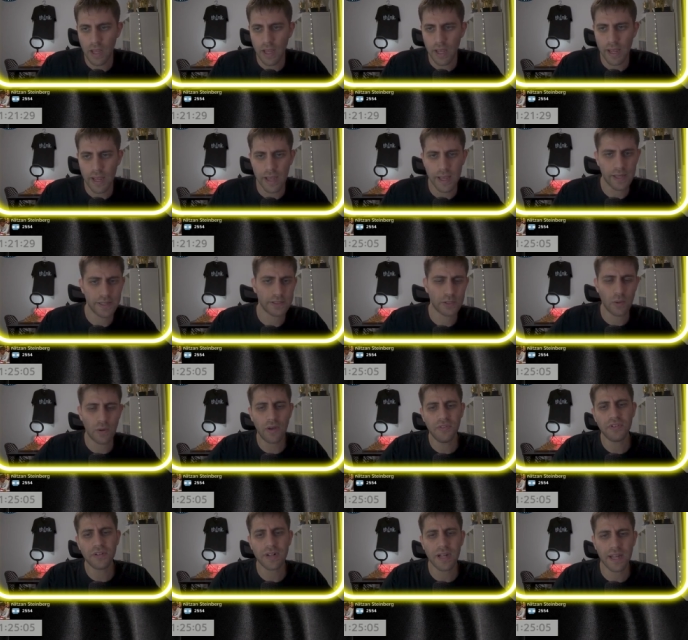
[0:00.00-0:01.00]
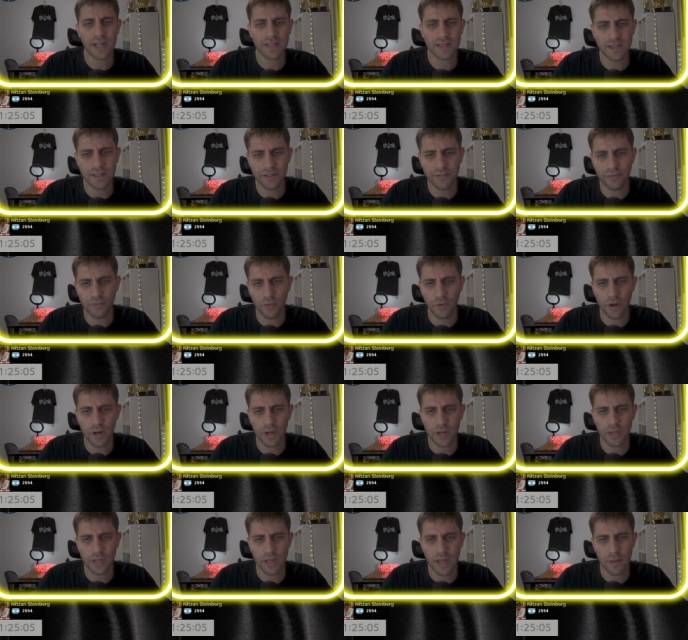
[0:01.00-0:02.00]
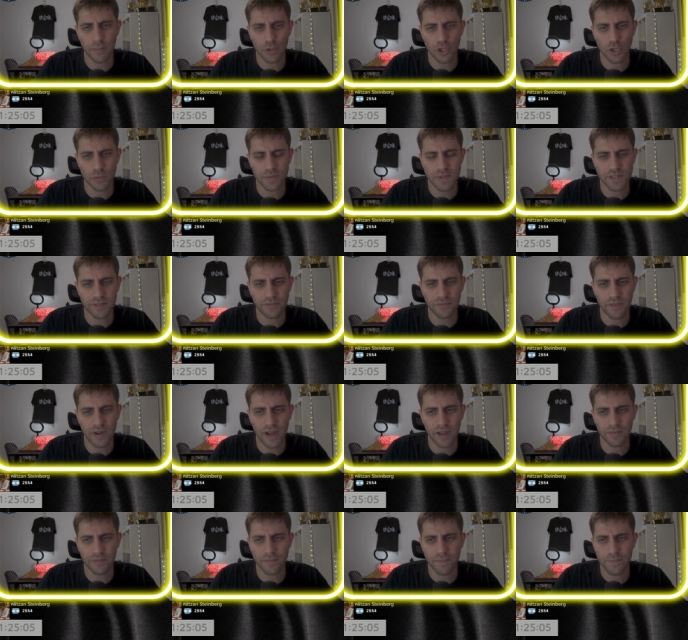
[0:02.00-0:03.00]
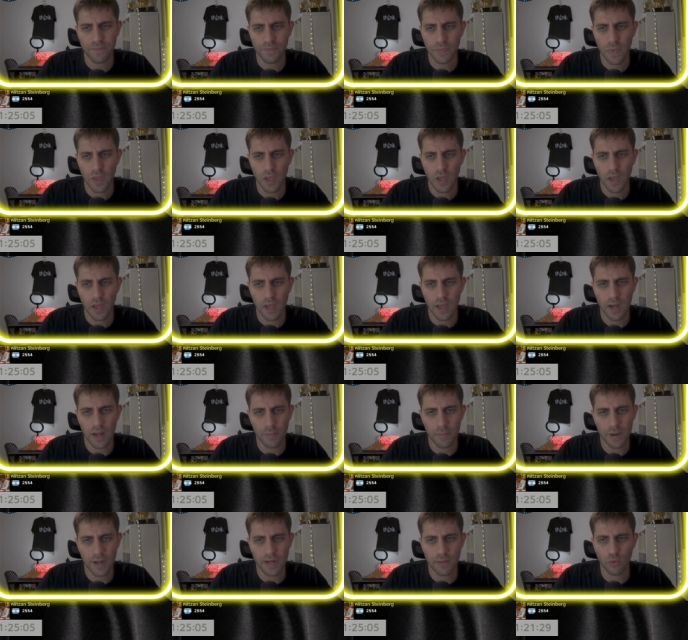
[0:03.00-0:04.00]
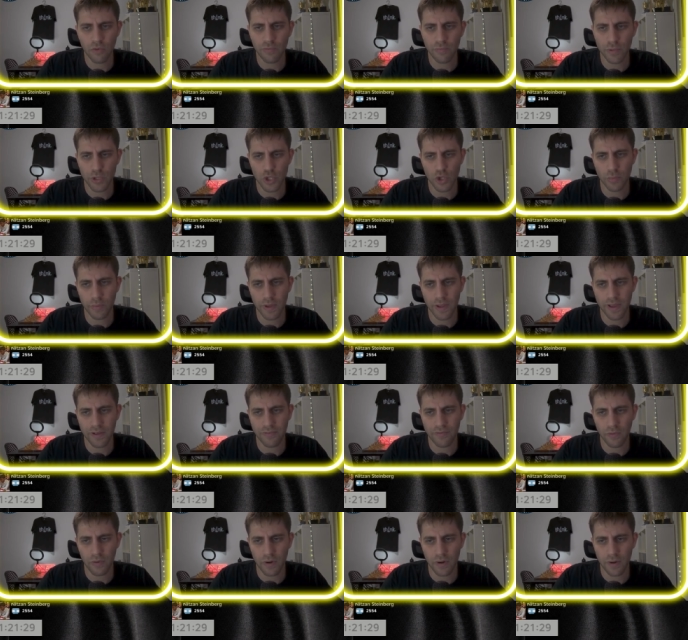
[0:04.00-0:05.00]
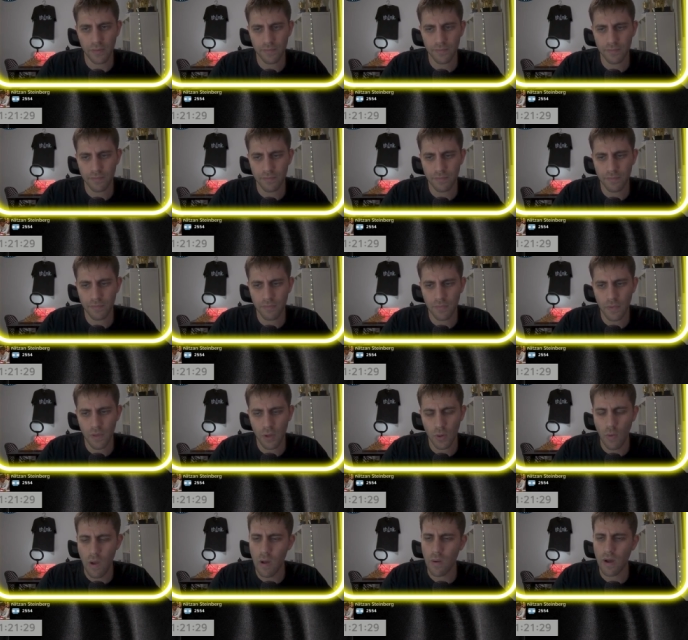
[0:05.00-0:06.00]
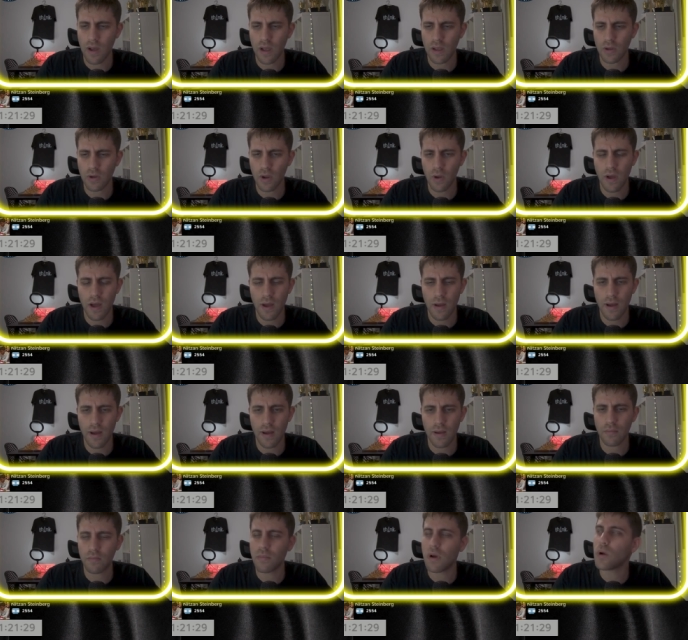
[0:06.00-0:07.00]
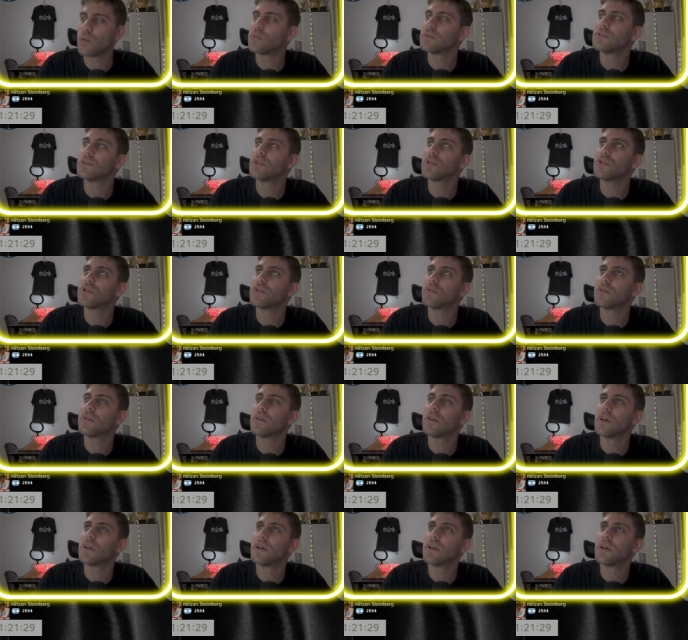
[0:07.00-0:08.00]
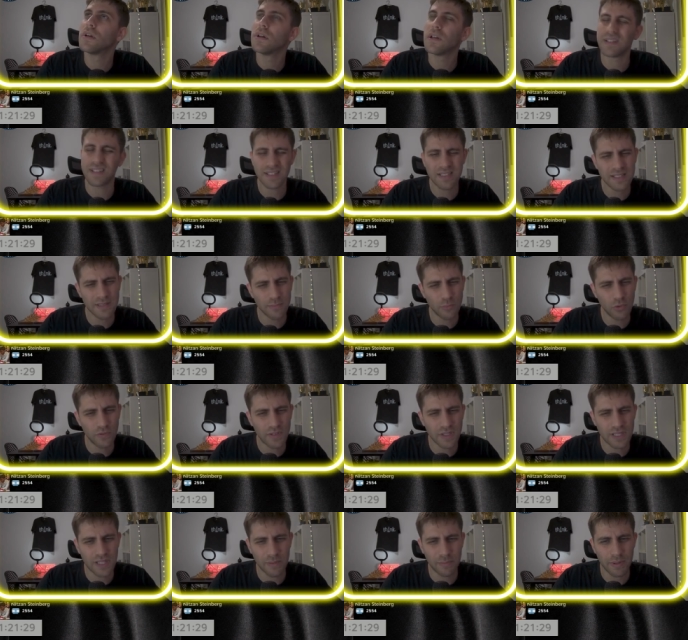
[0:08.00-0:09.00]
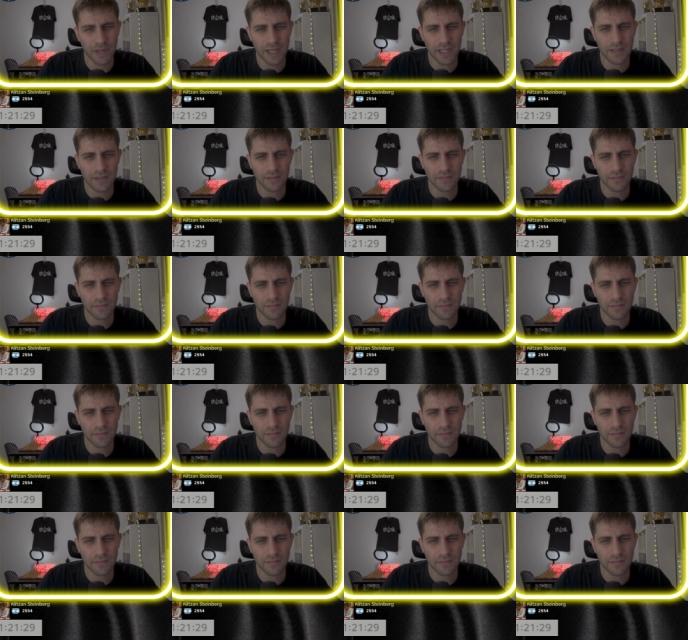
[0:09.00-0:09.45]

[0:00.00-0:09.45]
Uh, so after knight d4, yeah, bishop c5, and I played the move bishop f4. Wow, you know I, I, I was not sure. This is the move that I played?